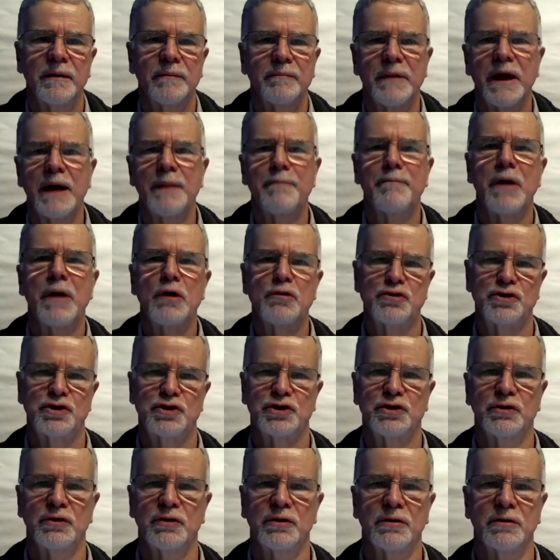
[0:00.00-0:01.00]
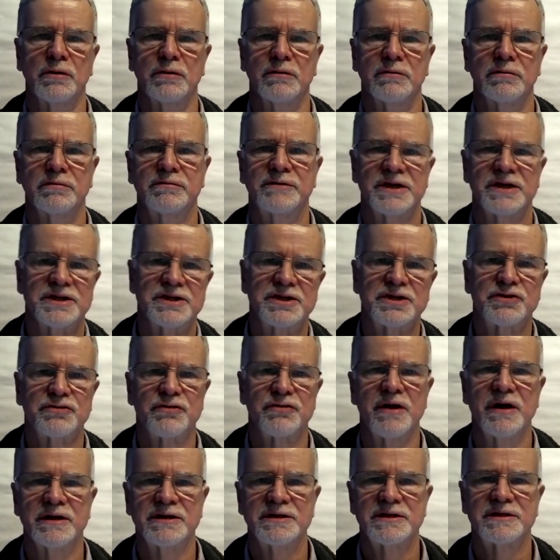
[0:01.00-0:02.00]
emotional
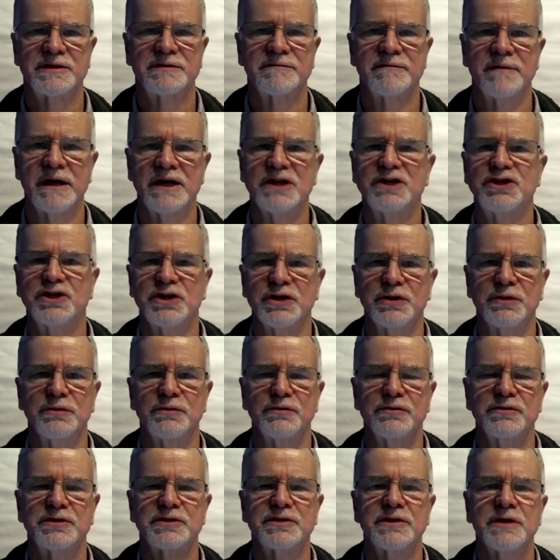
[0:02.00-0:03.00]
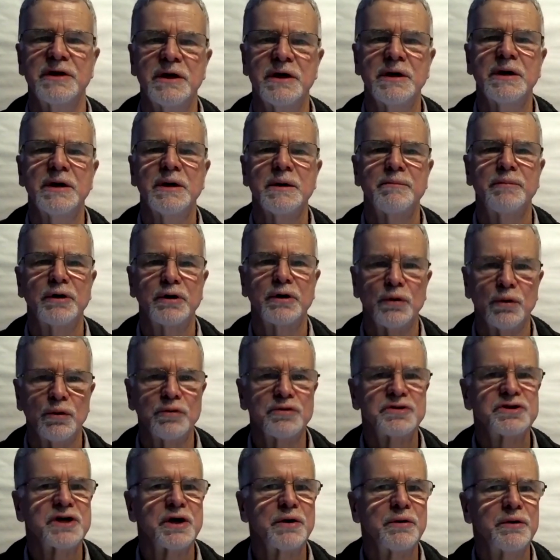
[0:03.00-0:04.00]
distress issues, but
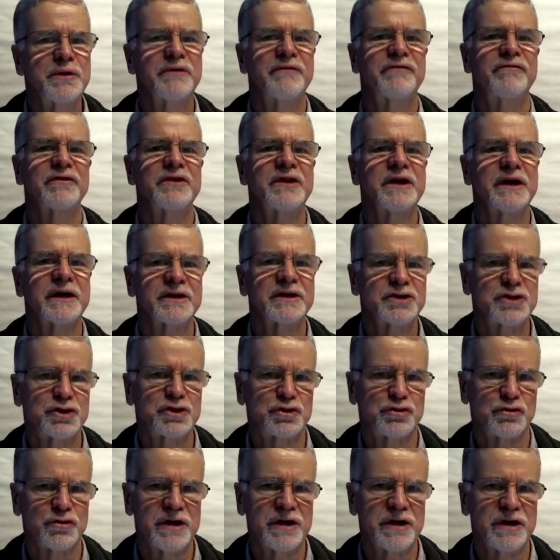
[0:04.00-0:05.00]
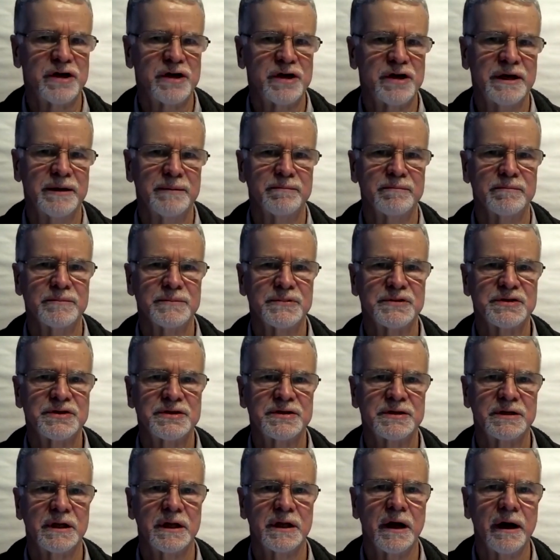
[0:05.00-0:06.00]
also for the
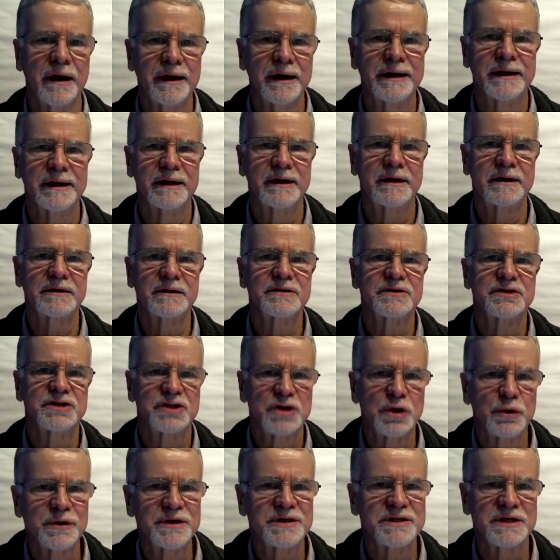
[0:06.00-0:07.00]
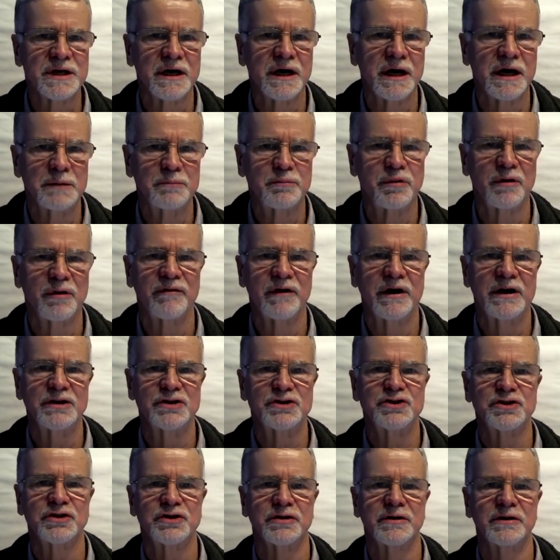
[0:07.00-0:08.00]
extremes like suicide
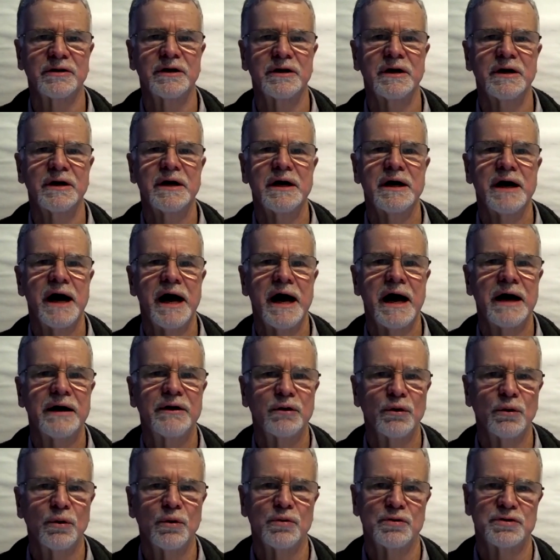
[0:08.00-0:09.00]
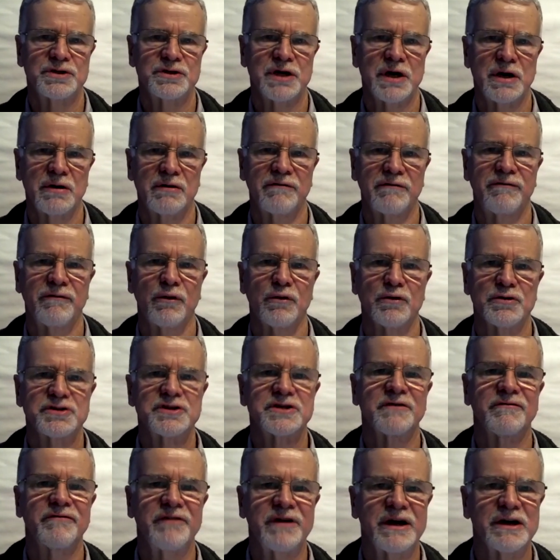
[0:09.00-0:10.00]
prevention and also for
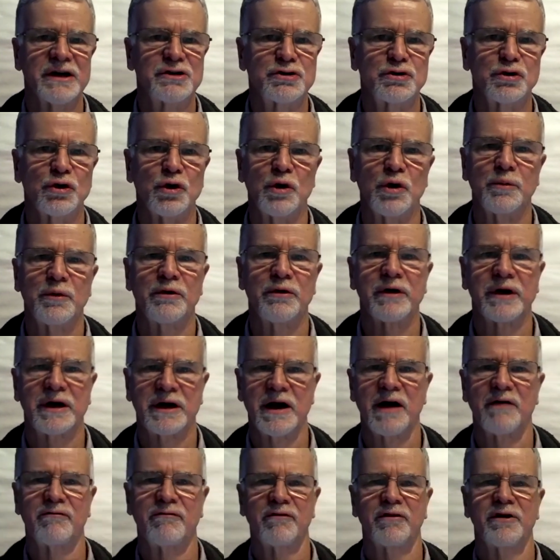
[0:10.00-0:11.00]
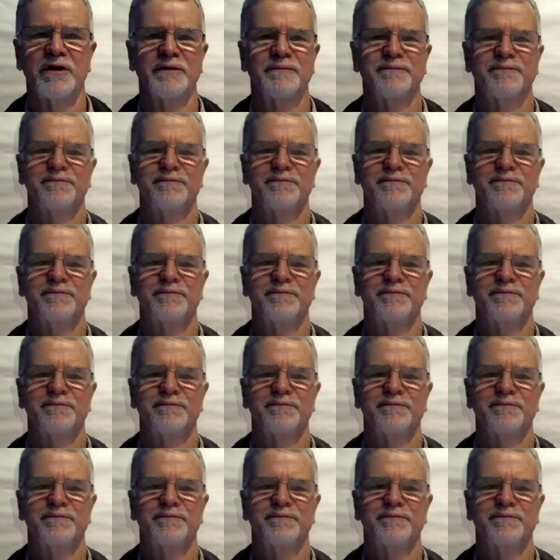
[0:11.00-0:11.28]
severe trauma recovery.